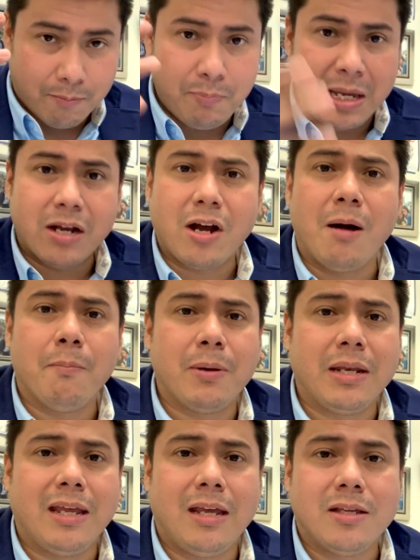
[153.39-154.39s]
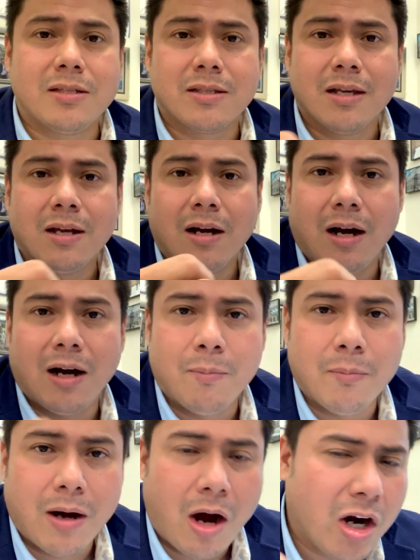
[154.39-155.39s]
big companies,
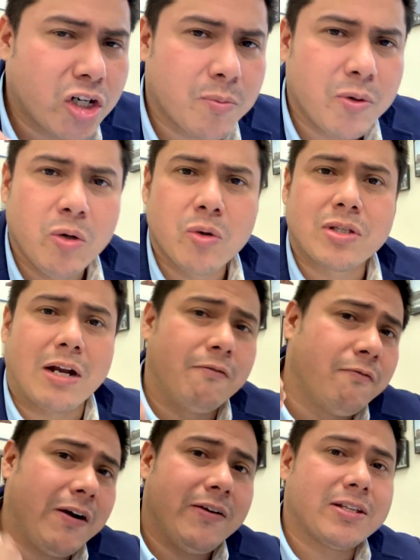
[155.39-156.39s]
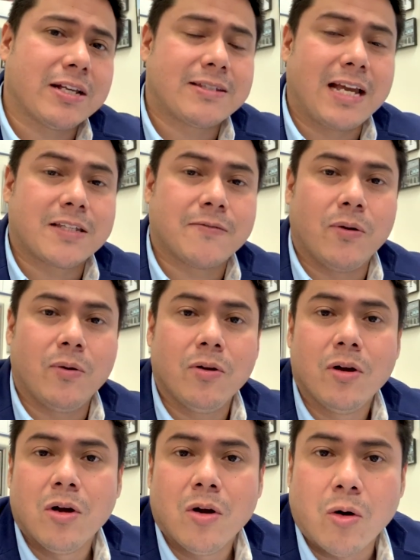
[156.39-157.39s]
entrepreneurs that are very successful,
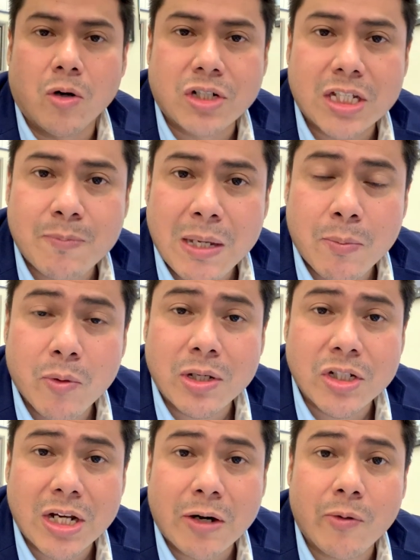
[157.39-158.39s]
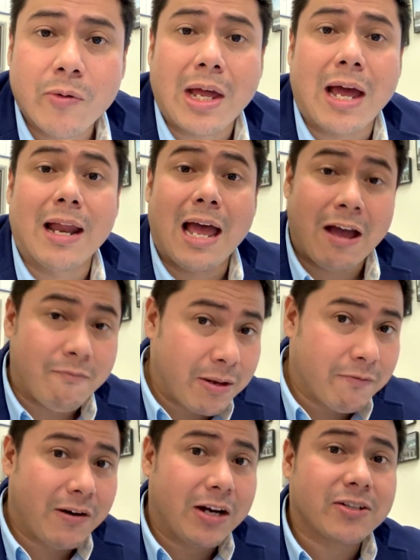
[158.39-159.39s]
or just people in general that have
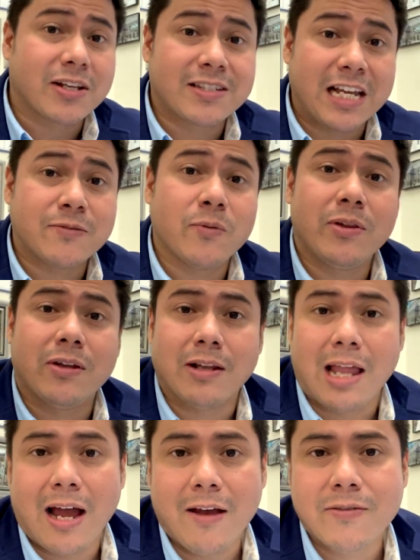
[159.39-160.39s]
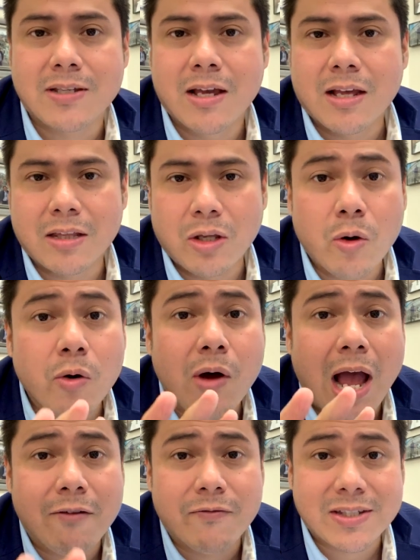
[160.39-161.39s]
been very successful in their lives, they all
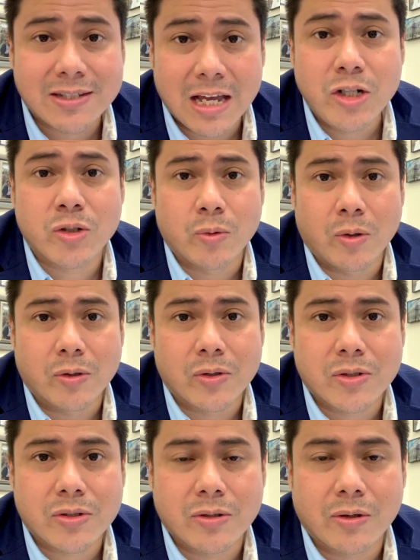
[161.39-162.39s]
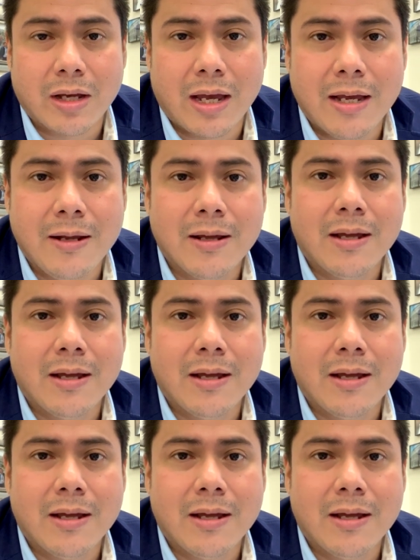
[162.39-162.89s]
have schedules, okay?